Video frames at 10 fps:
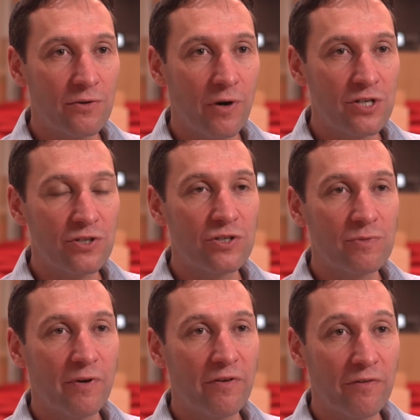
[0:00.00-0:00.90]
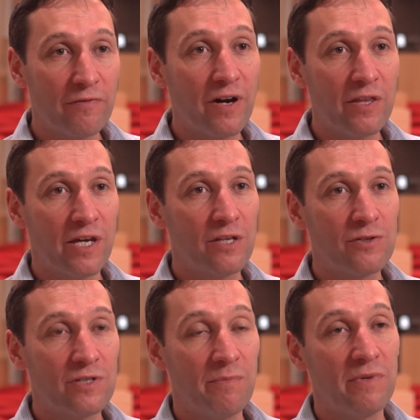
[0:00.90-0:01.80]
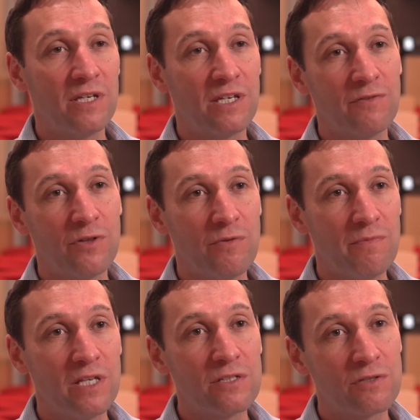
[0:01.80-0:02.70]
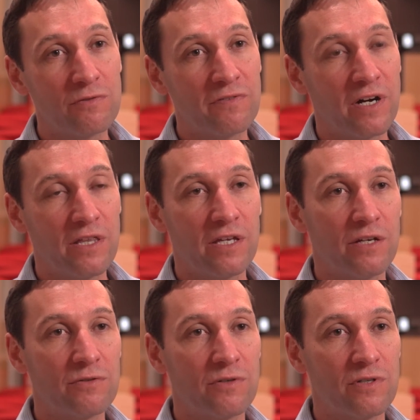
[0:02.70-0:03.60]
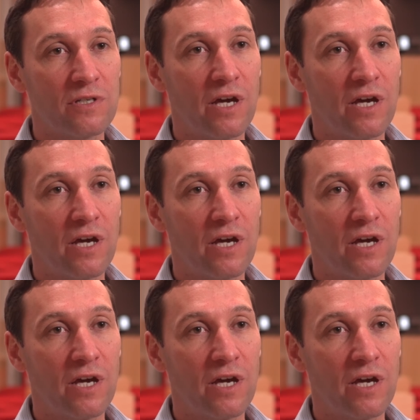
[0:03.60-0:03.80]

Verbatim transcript: the questions but find the answers and being given the means to find the answers,